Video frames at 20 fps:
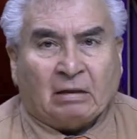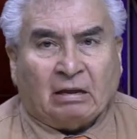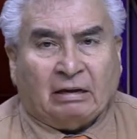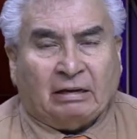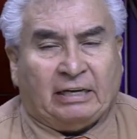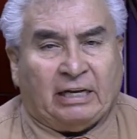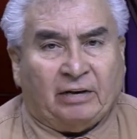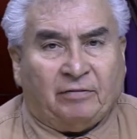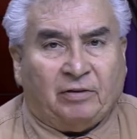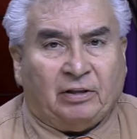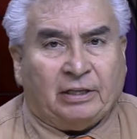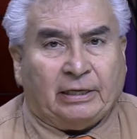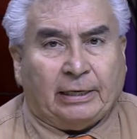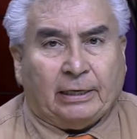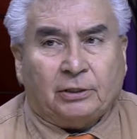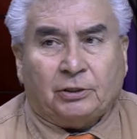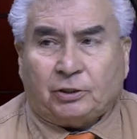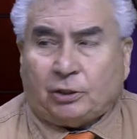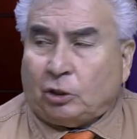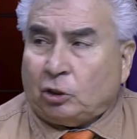Given the
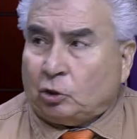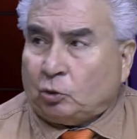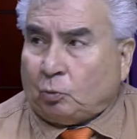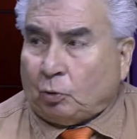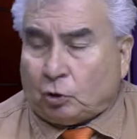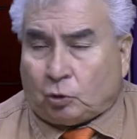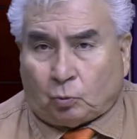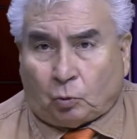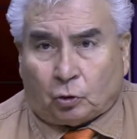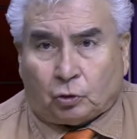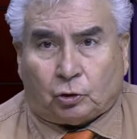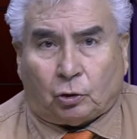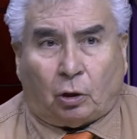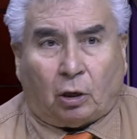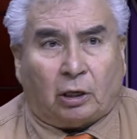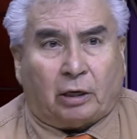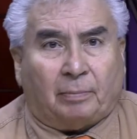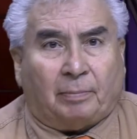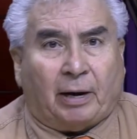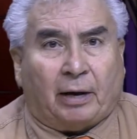incidents, which we'll
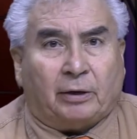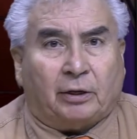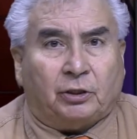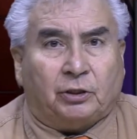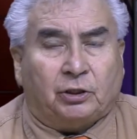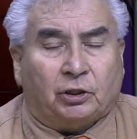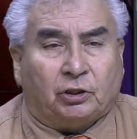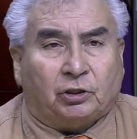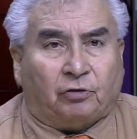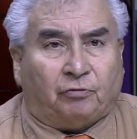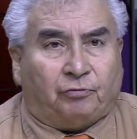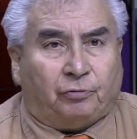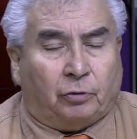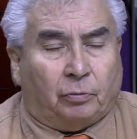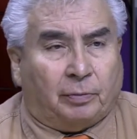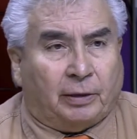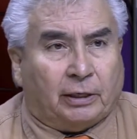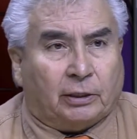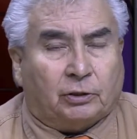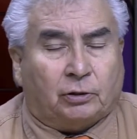talk about in just a few
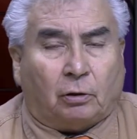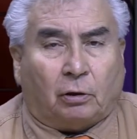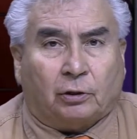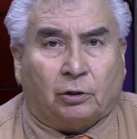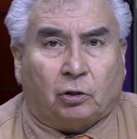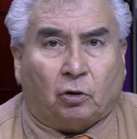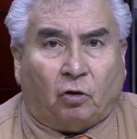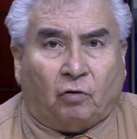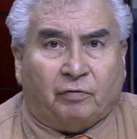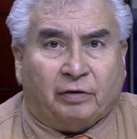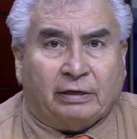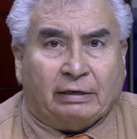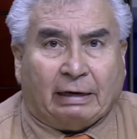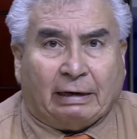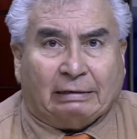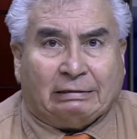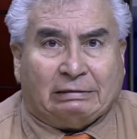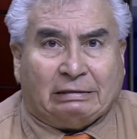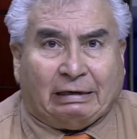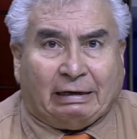minutes on COVID
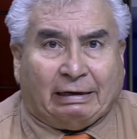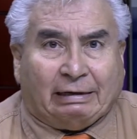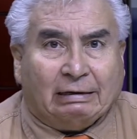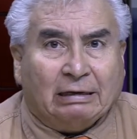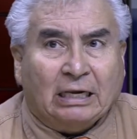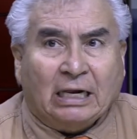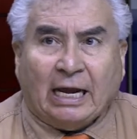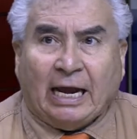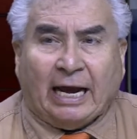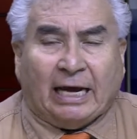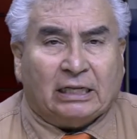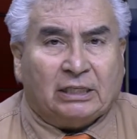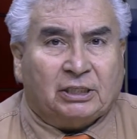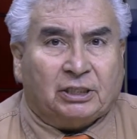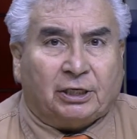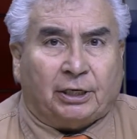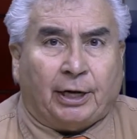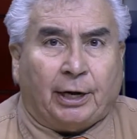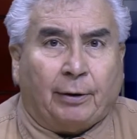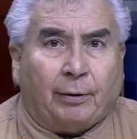19 and
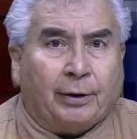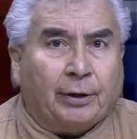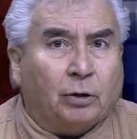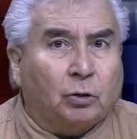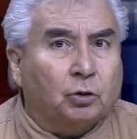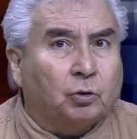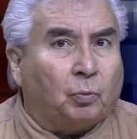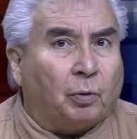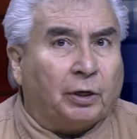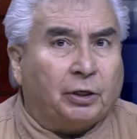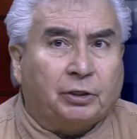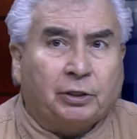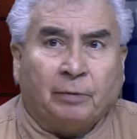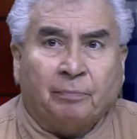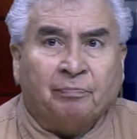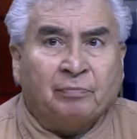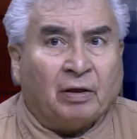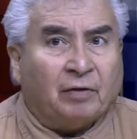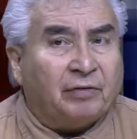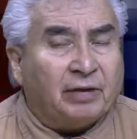scenarios which
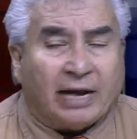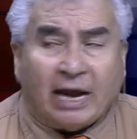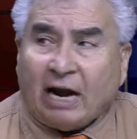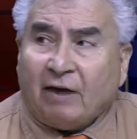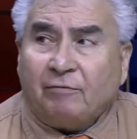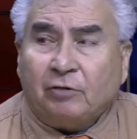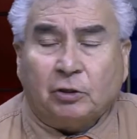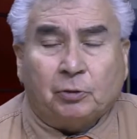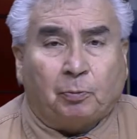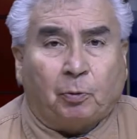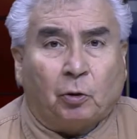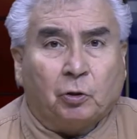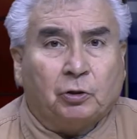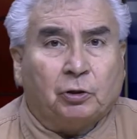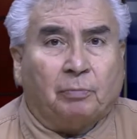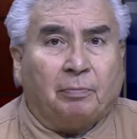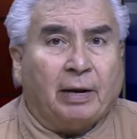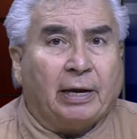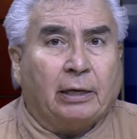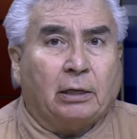the average
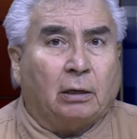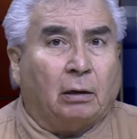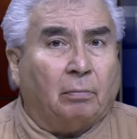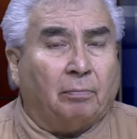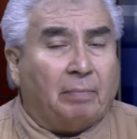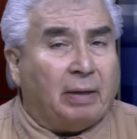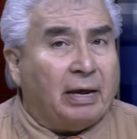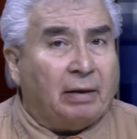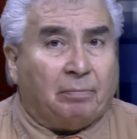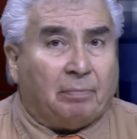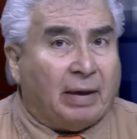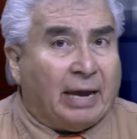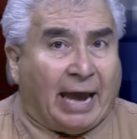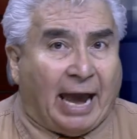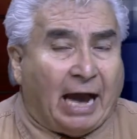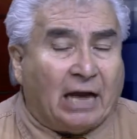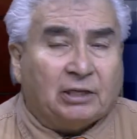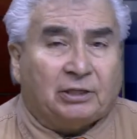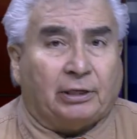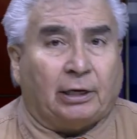person may come may, may
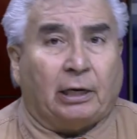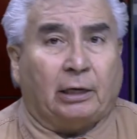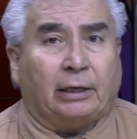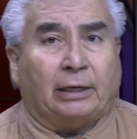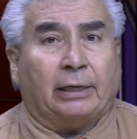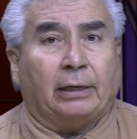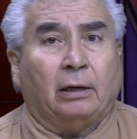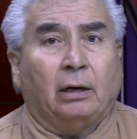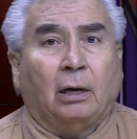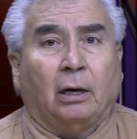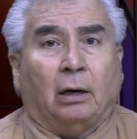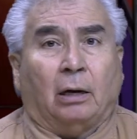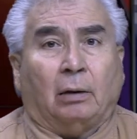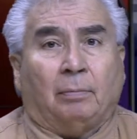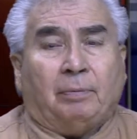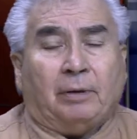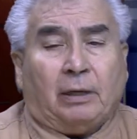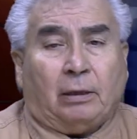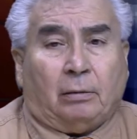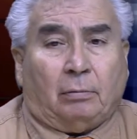accidentally
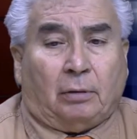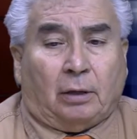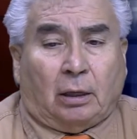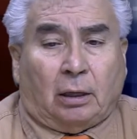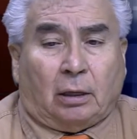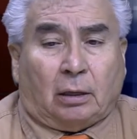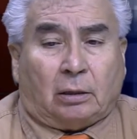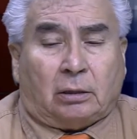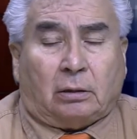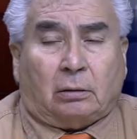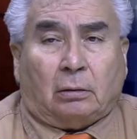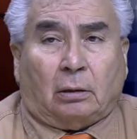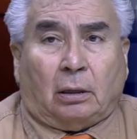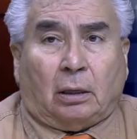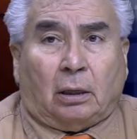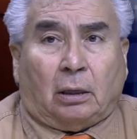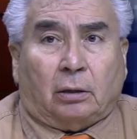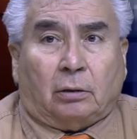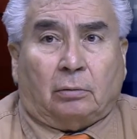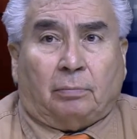be, uh,
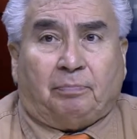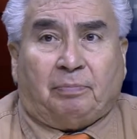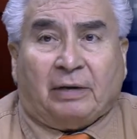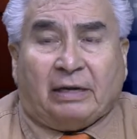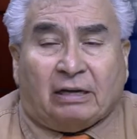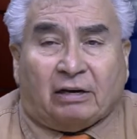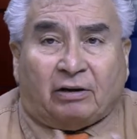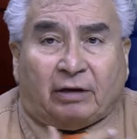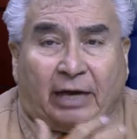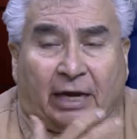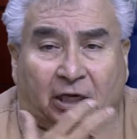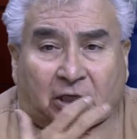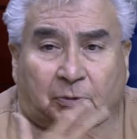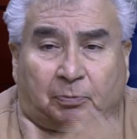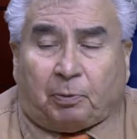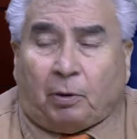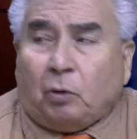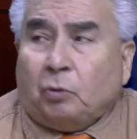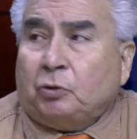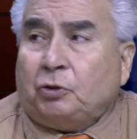uh, be
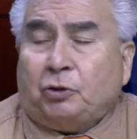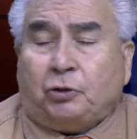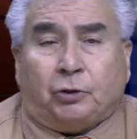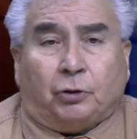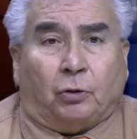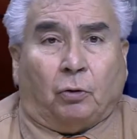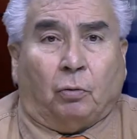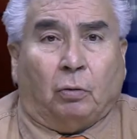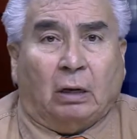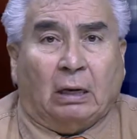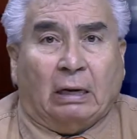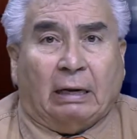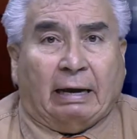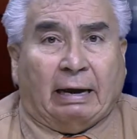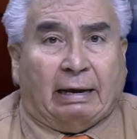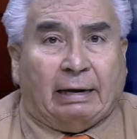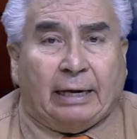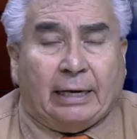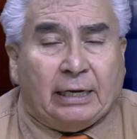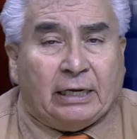exposed to
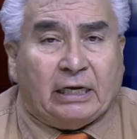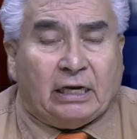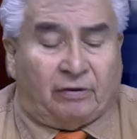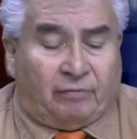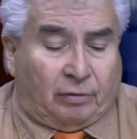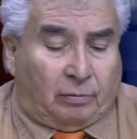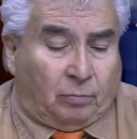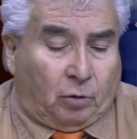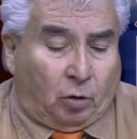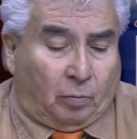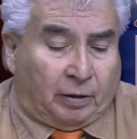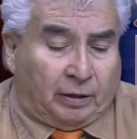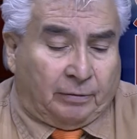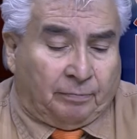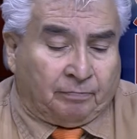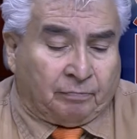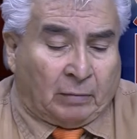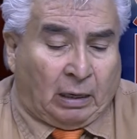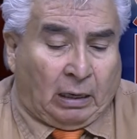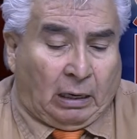at any given moment,
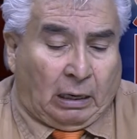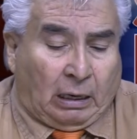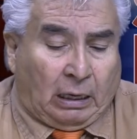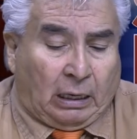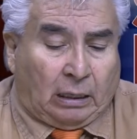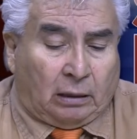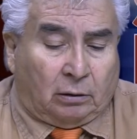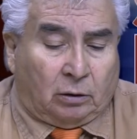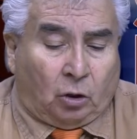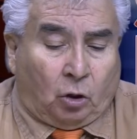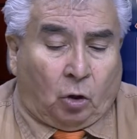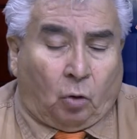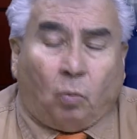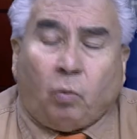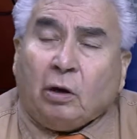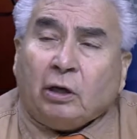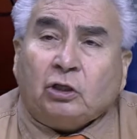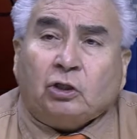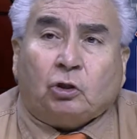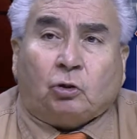uh,
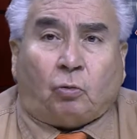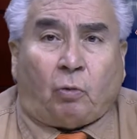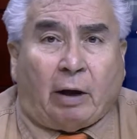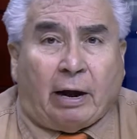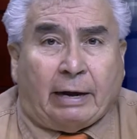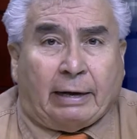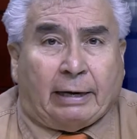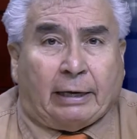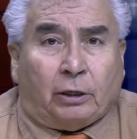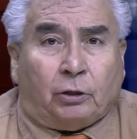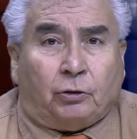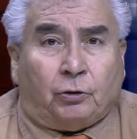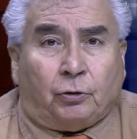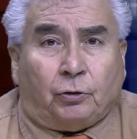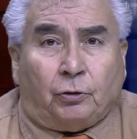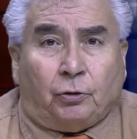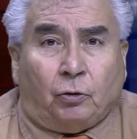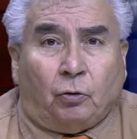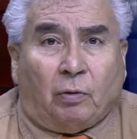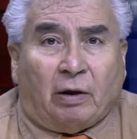what training do
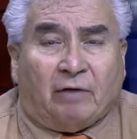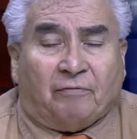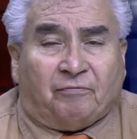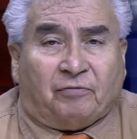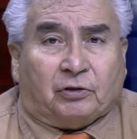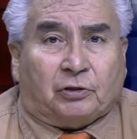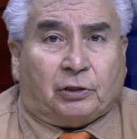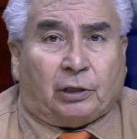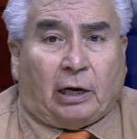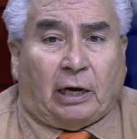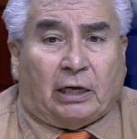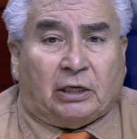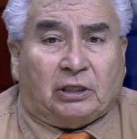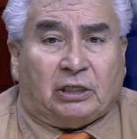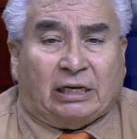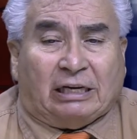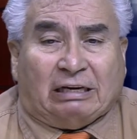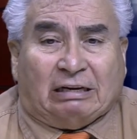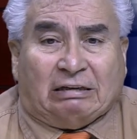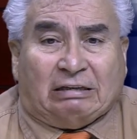you emphasize
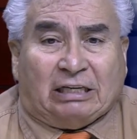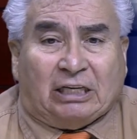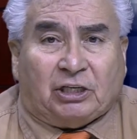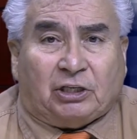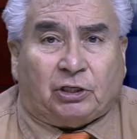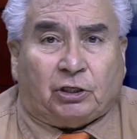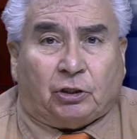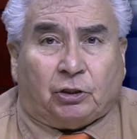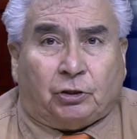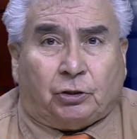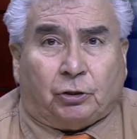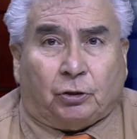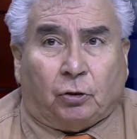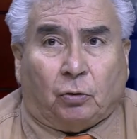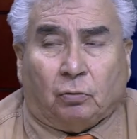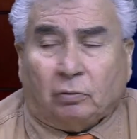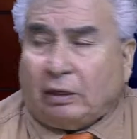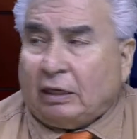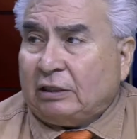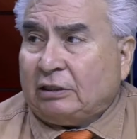in addition
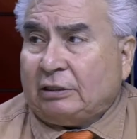to, let's